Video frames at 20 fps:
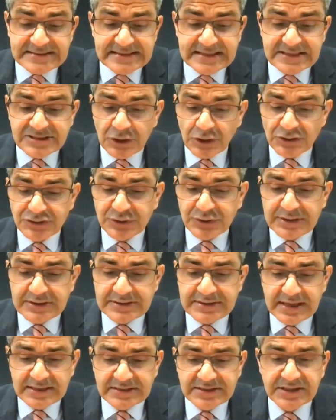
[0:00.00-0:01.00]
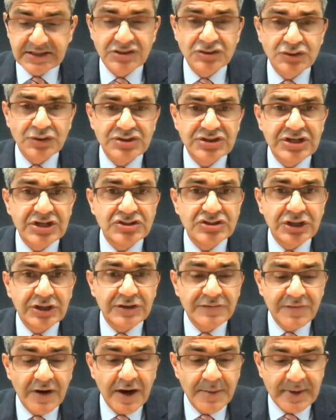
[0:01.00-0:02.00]
is also conducting a strategic
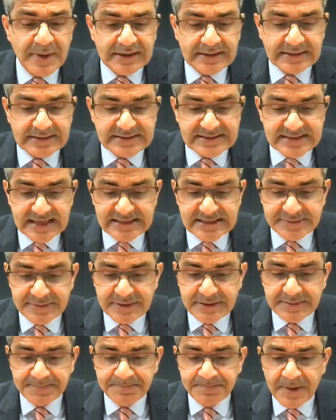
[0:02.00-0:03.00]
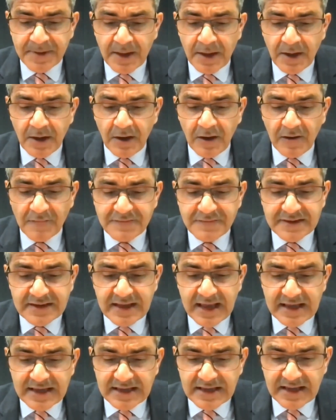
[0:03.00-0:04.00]
environmental assessment of the
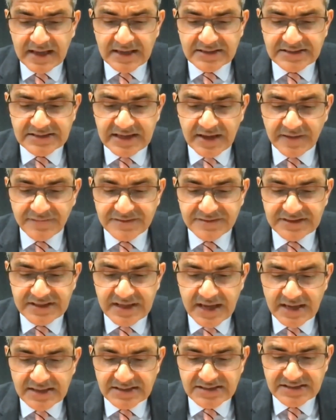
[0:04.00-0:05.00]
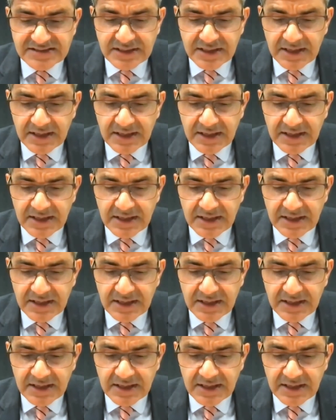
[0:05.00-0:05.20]
ACFTA